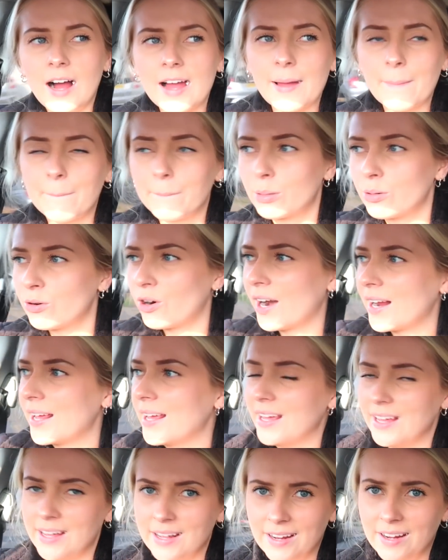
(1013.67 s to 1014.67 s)
I am
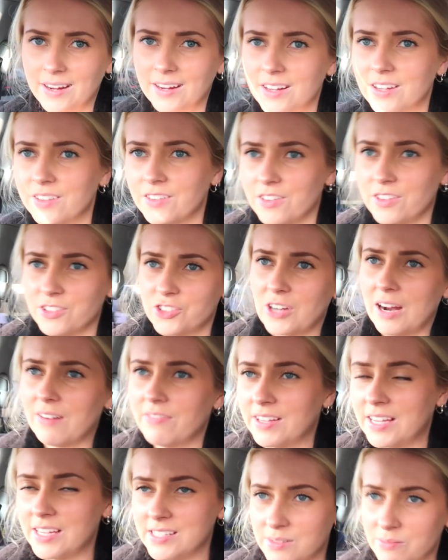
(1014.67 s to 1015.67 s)
praying that the
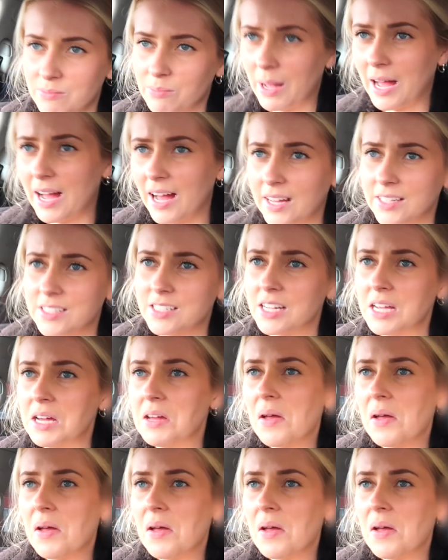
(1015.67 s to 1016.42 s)
traffic isn't bad